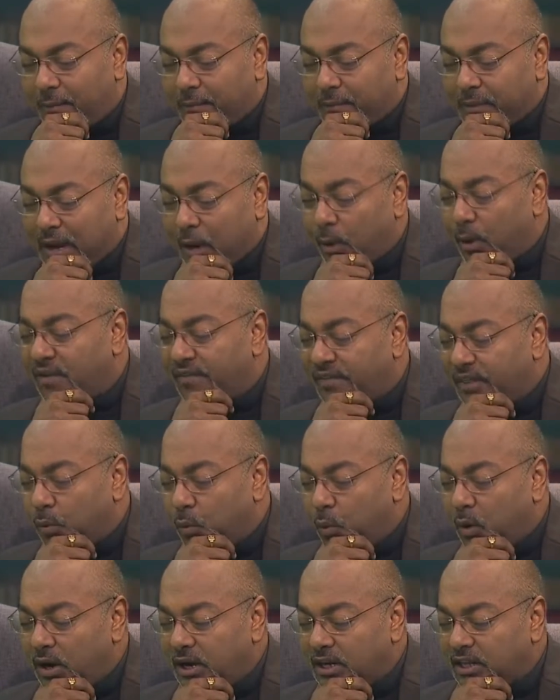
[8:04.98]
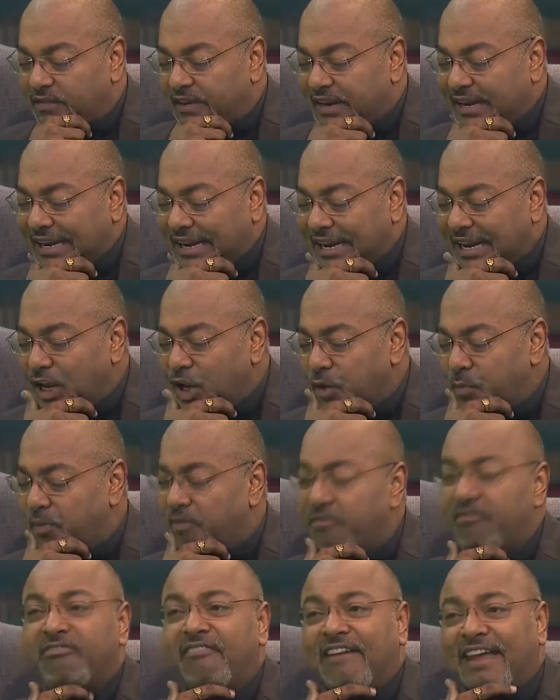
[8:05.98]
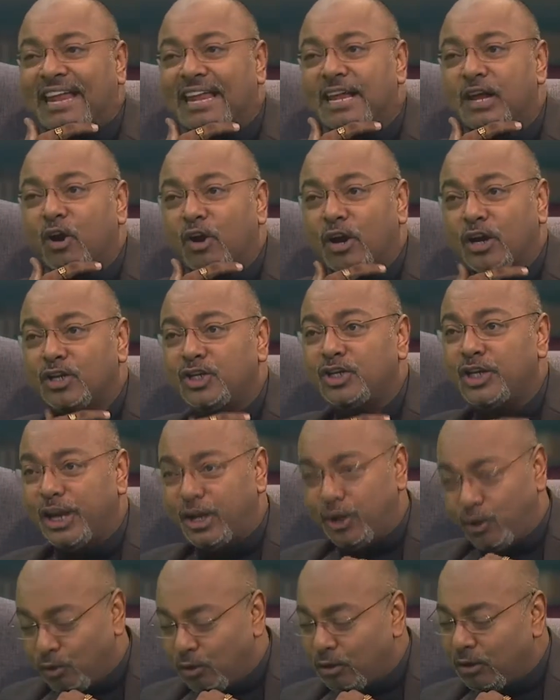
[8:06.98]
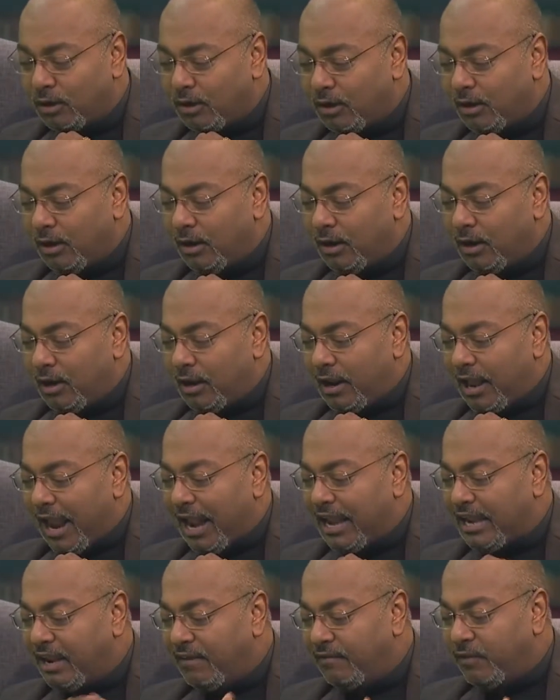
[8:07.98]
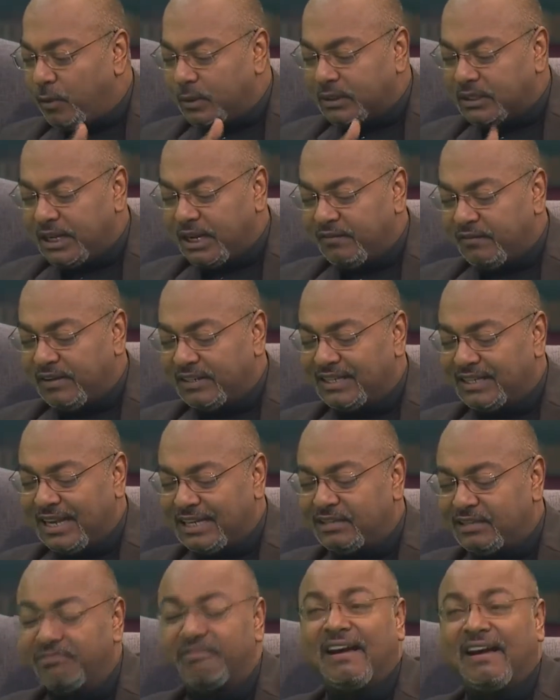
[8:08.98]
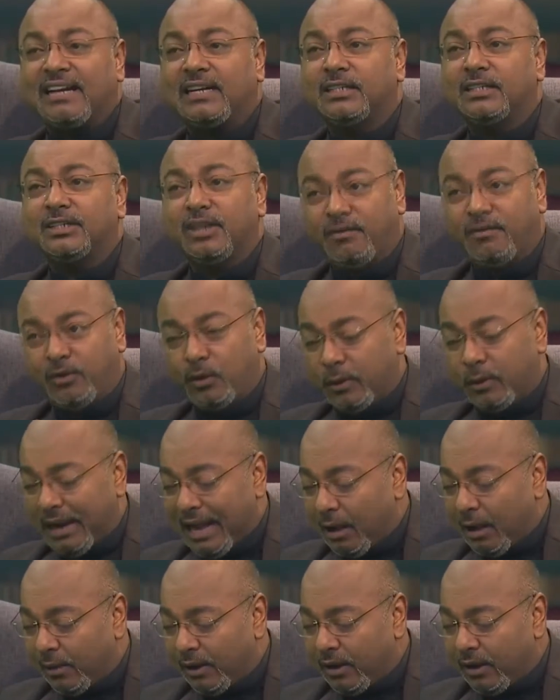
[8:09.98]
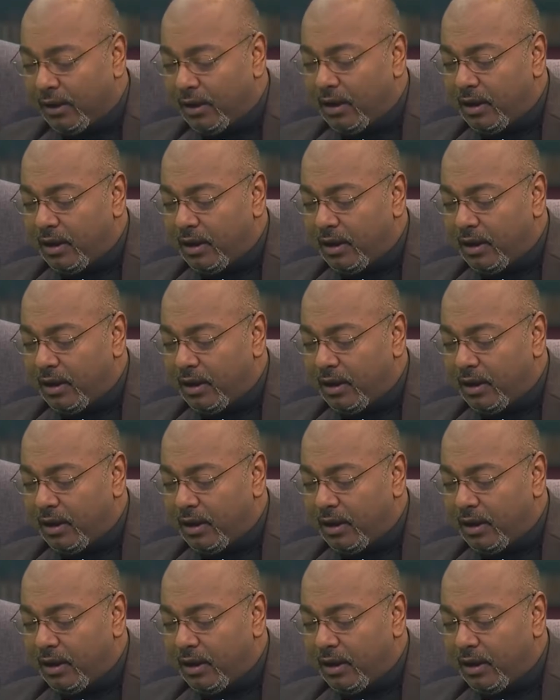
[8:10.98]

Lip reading: However, the world is very keen to put failure on a schedule and give you a set of decisive factors if you allow it.